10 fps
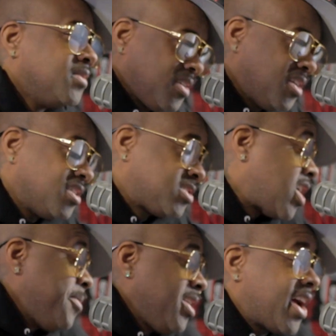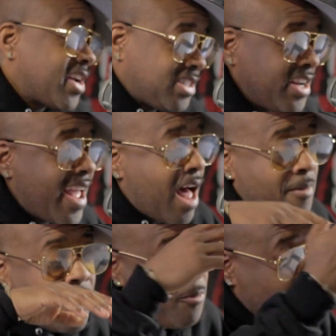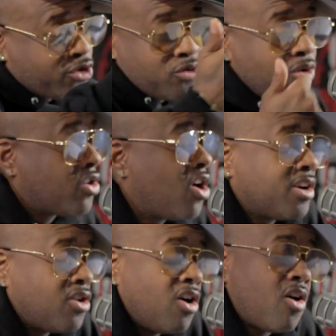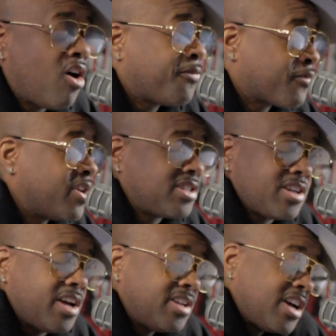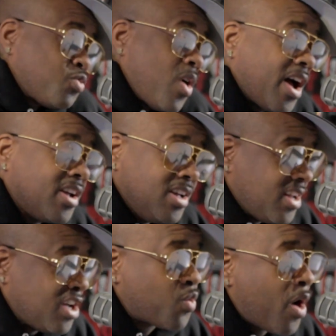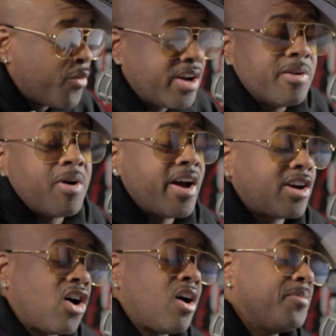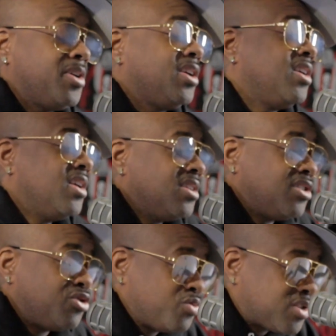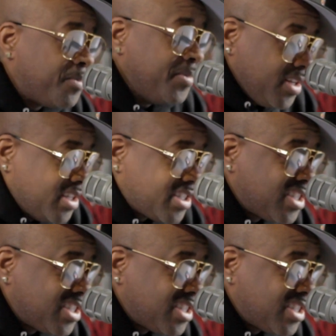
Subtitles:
Yeah, so I mean, like I said, that I'm with you on all fronts of that. That's why when everybody called me to do something in this